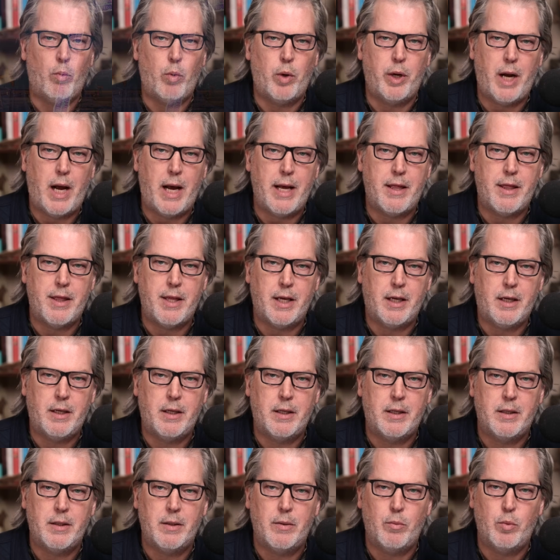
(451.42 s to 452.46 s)
what I
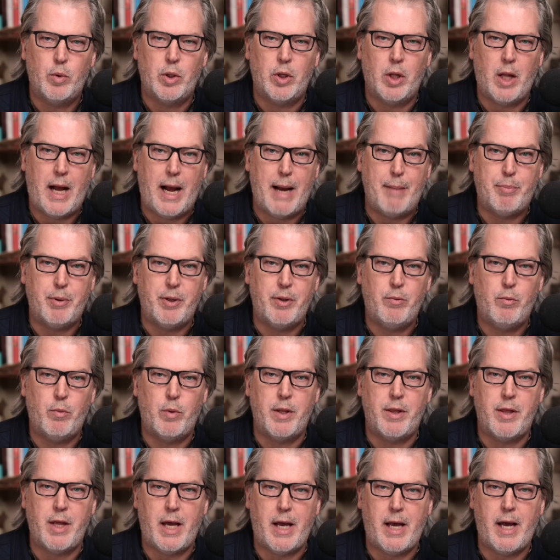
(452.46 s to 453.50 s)
think will happen
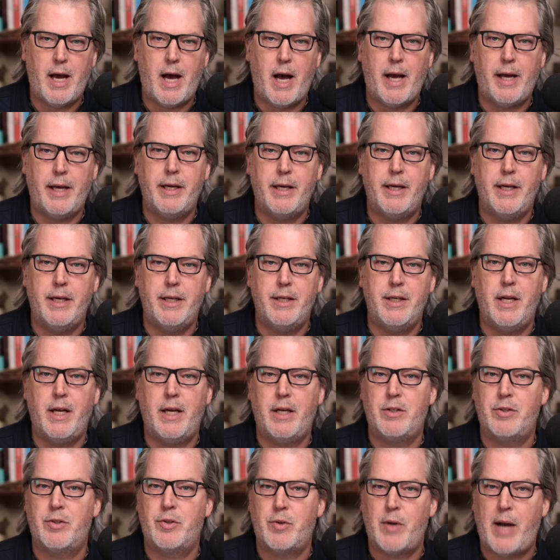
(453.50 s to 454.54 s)
with AI and
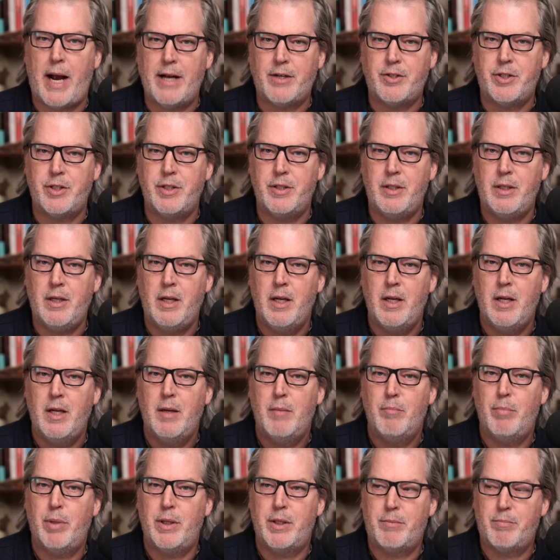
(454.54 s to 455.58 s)
extraction,
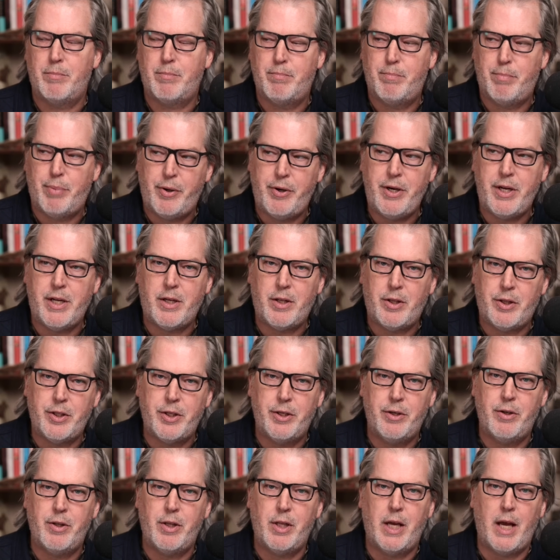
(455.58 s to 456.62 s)
but pretty
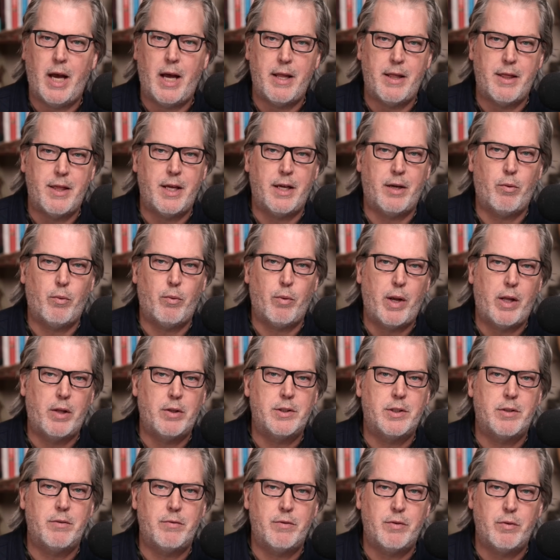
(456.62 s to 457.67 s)
clearly, I think
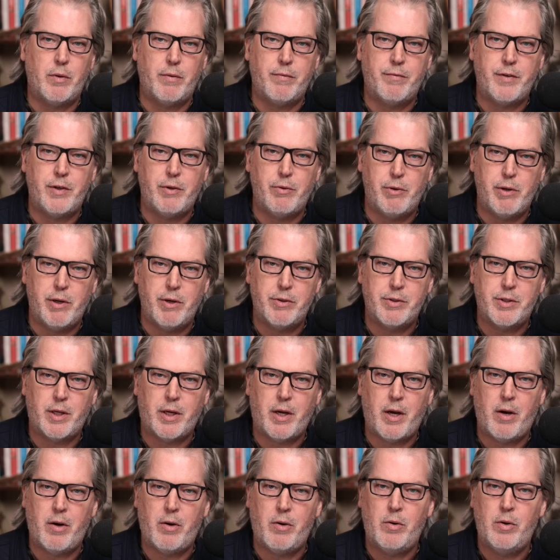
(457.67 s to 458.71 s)
relative to a few years
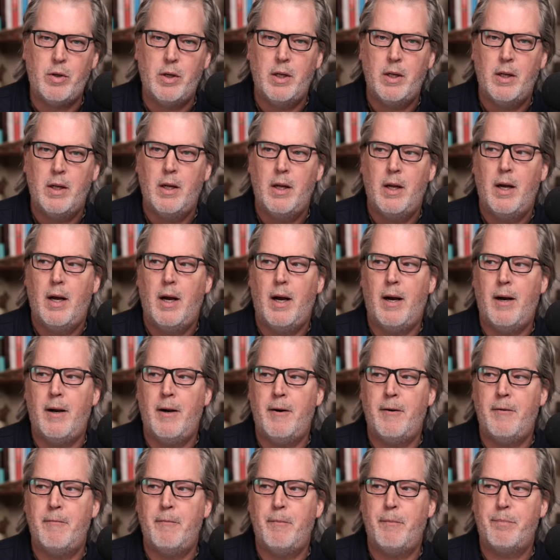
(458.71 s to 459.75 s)
ago,
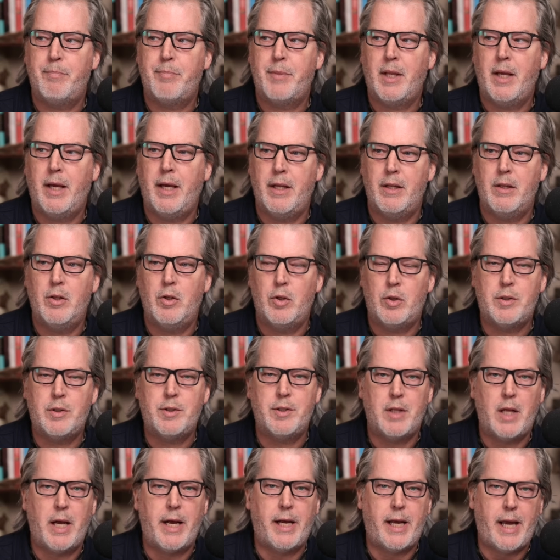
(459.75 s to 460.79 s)
it
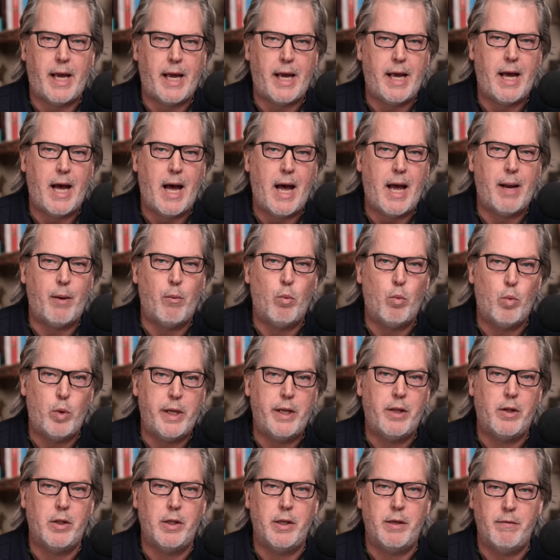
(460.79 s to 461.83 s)
looks like AI
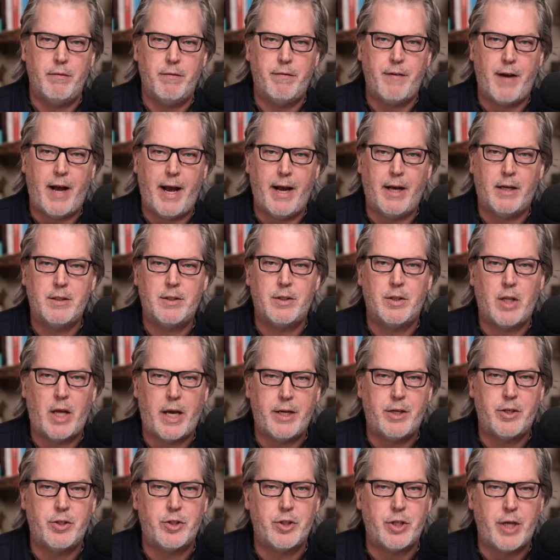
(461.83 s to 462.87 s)
will, in fact,
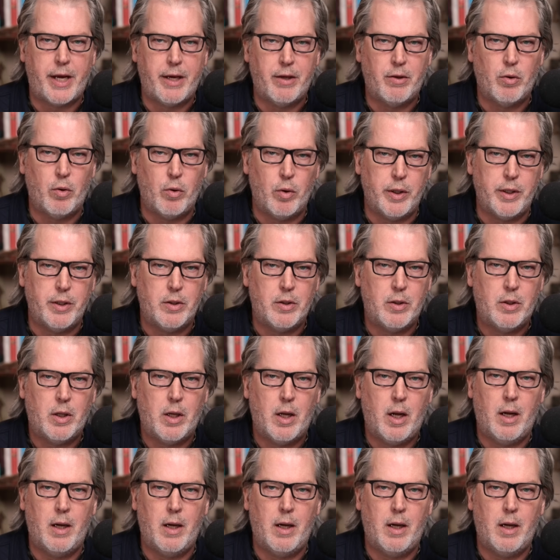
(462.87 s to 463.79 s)
like shale oil,